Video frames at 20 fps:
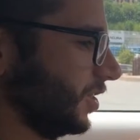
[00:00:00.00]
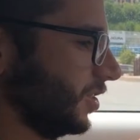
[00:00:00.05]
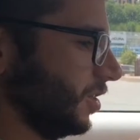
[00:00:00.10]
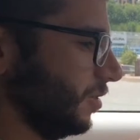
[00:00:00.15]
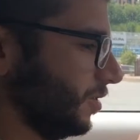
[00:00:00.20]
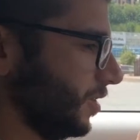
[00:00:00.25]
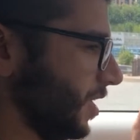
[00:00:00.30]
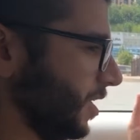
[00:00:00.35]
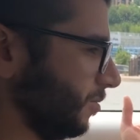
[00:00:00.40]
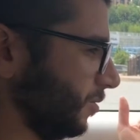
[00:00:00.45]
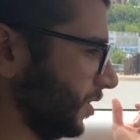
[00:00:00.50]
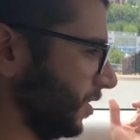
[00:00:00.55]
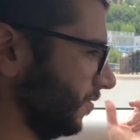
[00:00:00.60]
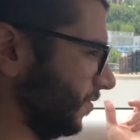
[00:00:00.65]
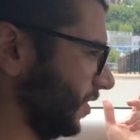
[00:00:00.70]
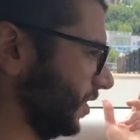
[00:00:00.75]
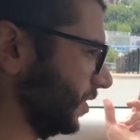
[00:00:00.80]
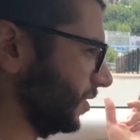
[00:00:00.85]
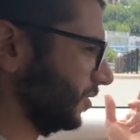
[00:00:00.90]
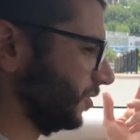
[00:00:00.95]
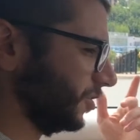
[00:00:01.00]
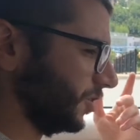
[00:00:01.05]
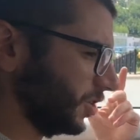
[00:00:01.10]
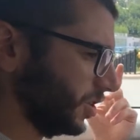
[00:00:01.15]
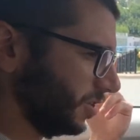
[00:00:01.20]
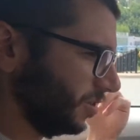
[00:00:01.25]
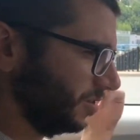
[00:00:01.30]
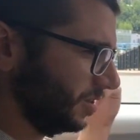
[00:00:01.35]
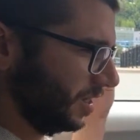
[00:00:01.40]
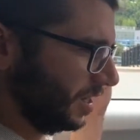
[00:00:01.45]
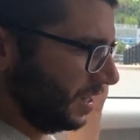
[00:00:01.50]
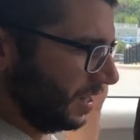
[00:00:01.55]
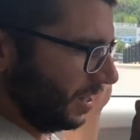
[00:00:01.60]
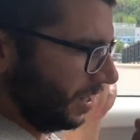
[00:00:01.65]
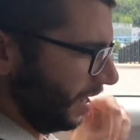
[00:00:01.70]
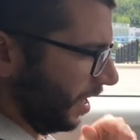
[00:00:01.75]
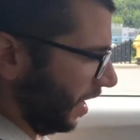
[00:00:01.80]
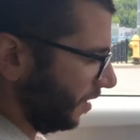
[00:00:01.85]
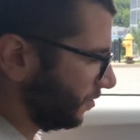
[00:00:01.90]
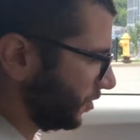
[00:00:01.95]
going on with the vehicle. So
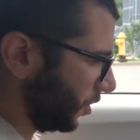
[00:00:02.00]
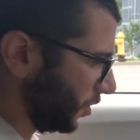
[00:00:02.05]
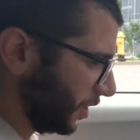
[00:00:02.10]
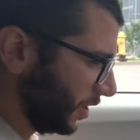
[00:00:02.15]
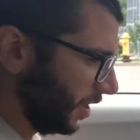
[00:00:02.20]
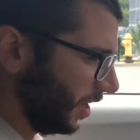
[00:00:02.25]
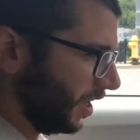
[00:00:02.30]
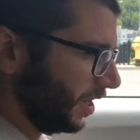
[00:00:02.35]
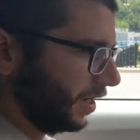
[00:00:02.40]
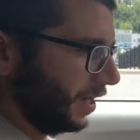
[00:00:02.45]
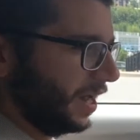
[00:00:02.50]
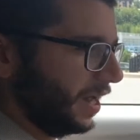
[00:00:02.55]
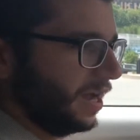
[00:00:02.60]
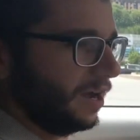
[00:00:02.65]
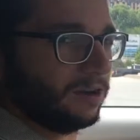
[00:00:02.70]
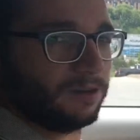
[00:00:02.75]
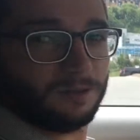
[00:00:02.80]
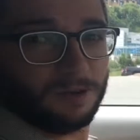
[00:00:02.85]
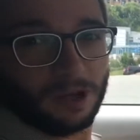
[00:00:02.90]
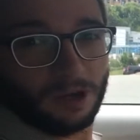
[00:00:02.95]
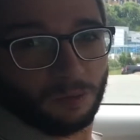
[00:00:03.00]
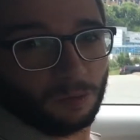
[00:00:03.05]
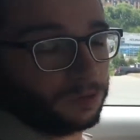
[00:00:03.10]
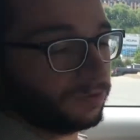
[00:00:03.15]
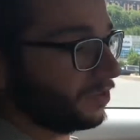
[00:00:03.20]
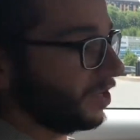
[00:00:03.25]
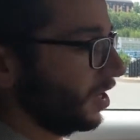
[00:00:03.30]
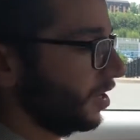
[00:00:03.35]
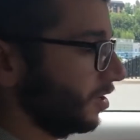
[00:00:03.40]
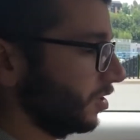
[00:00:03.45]
I've turned it on now. We've got our